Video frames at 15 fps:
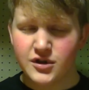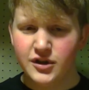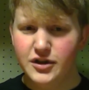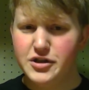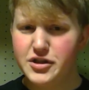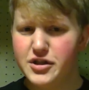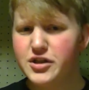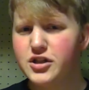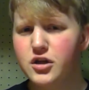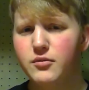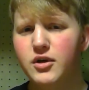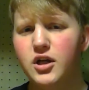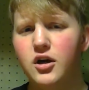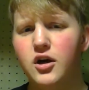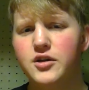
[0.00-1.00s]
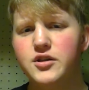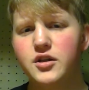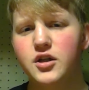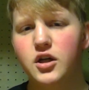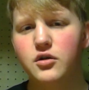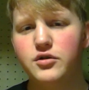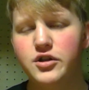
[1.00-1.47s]
there's just so many haunts to
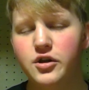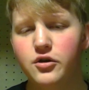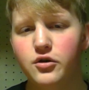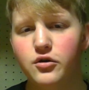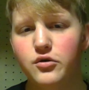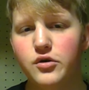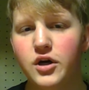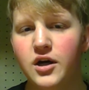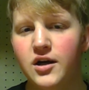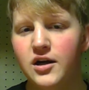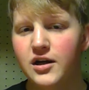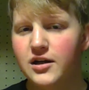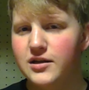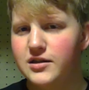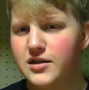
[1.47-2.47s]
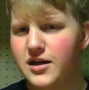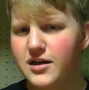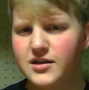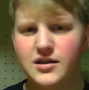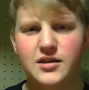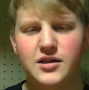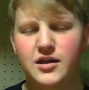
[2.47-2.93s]
go to
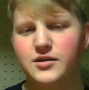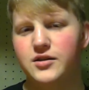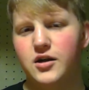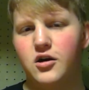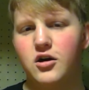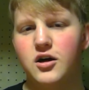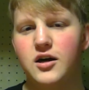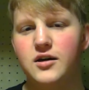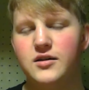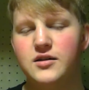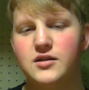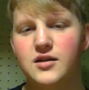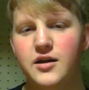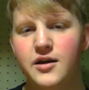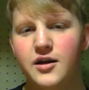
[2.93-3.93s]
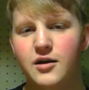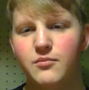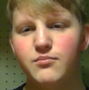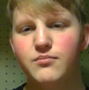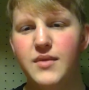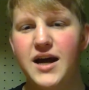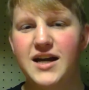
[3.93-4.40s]
tons and tons of haunts
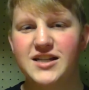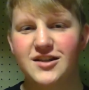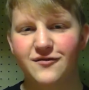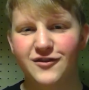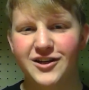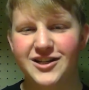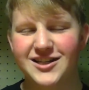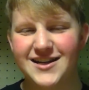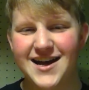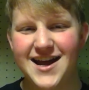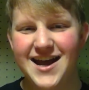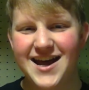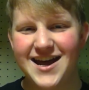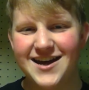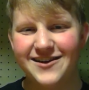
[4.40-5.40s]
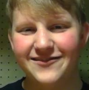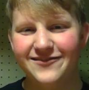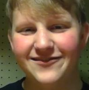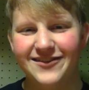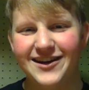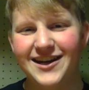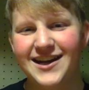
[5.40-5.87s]
massive list i
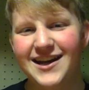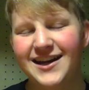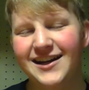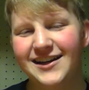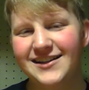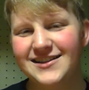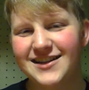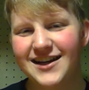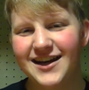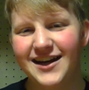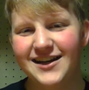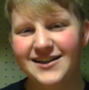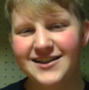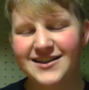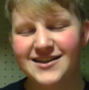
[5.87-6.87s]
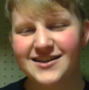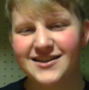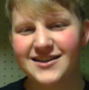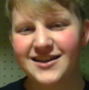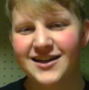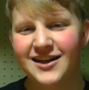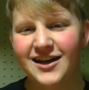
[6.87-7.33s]
have and i
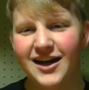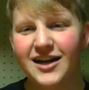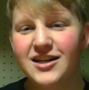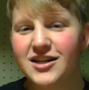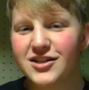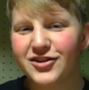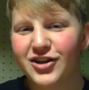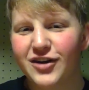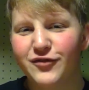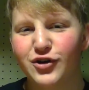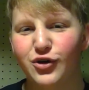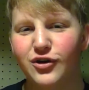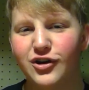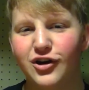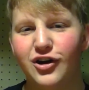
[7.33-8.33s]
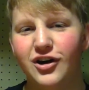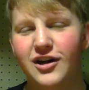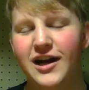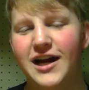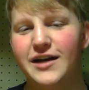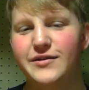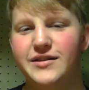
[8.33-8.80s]
just i just love going to haunted
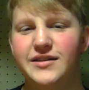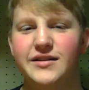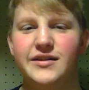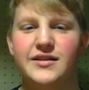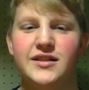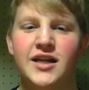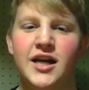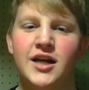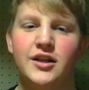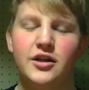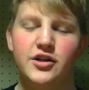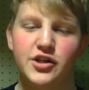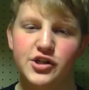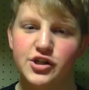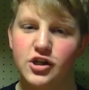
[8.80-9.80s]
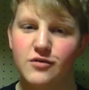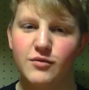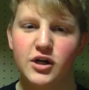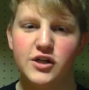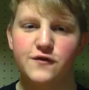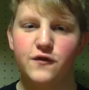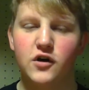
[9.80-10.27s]
houses they're just so
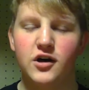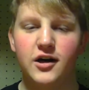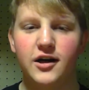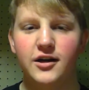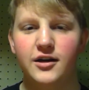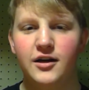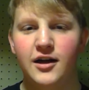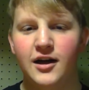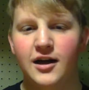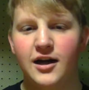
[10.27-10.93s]
much fun